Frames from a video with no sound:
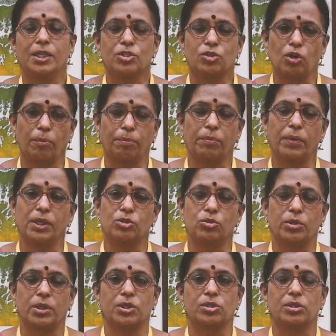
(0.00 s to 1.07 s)
He stopped my
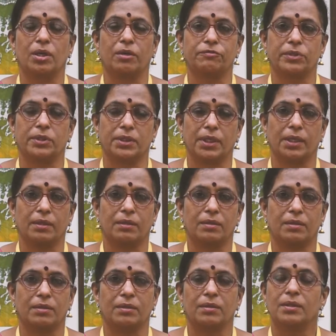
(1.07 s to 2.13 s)
education after
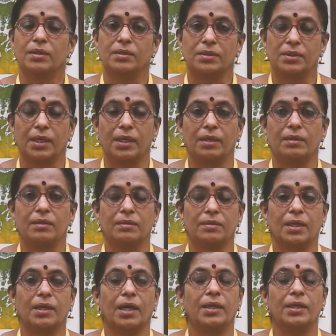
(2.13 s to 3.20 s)
10th,
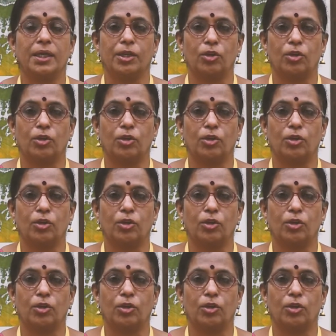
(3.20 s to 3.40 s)
saying that I